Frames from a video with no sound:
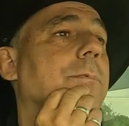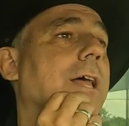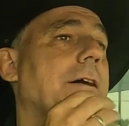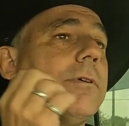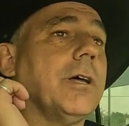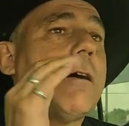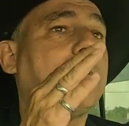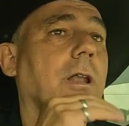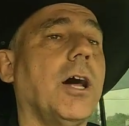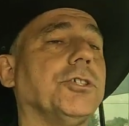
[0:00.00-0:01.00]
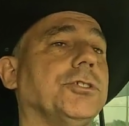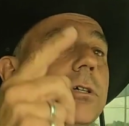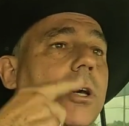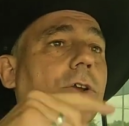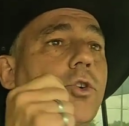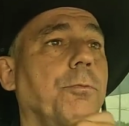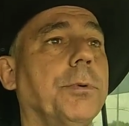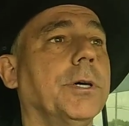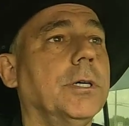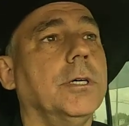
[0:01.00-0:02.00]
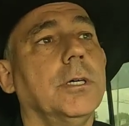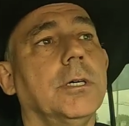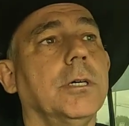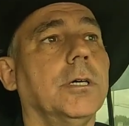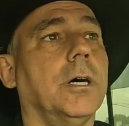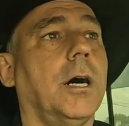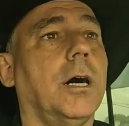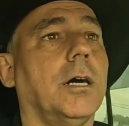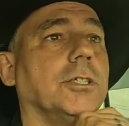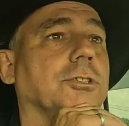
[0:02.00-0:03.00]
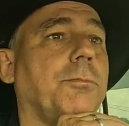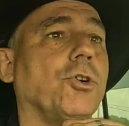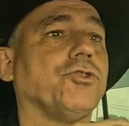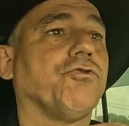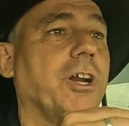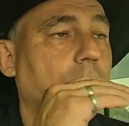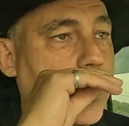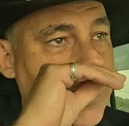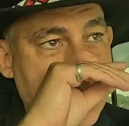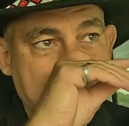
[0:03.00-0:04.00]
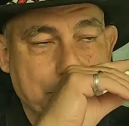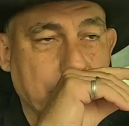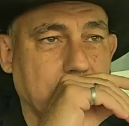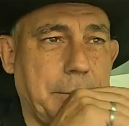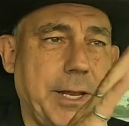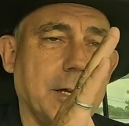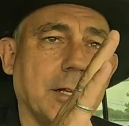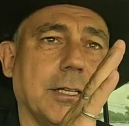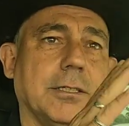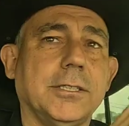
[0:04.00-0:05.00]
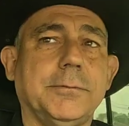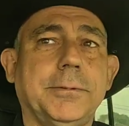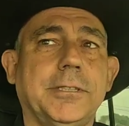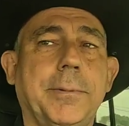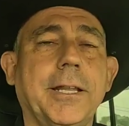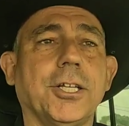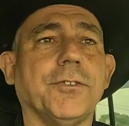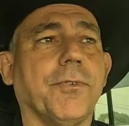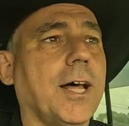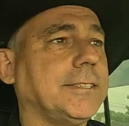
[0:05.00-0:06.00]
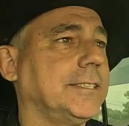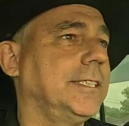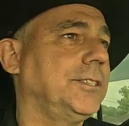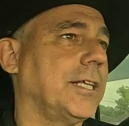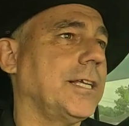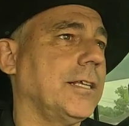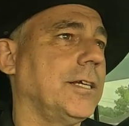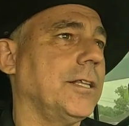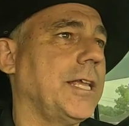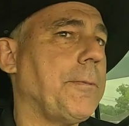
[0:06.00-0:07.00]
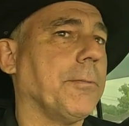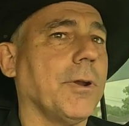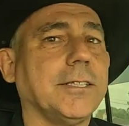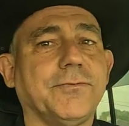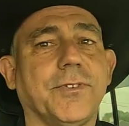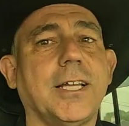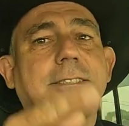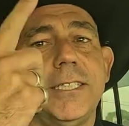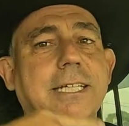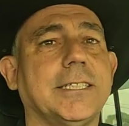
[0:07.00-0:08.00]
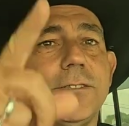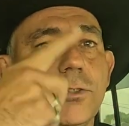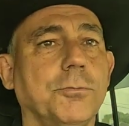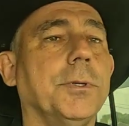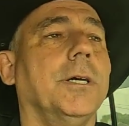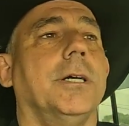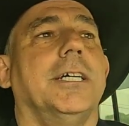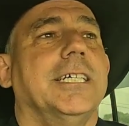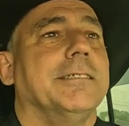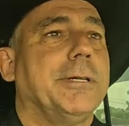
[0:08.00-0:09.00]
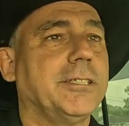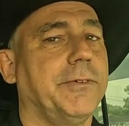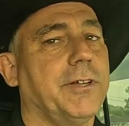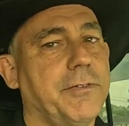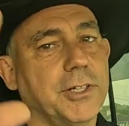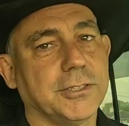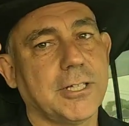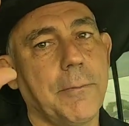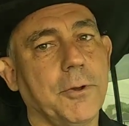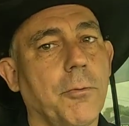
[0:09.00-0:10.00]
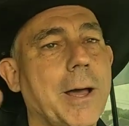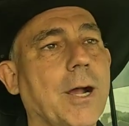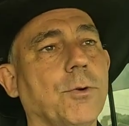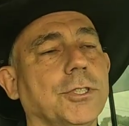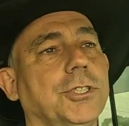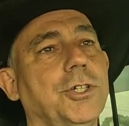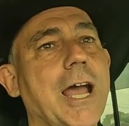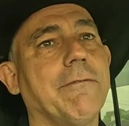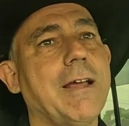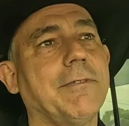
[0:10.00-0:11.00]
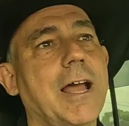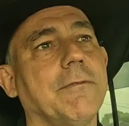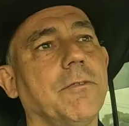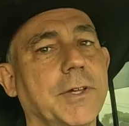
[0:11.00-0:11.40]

Have a launch, a loop, small straightaway. Depending on your velocity, you got to keep your velocity hit this loop. Basically, if you're going to stop and go backwards, you have to have enough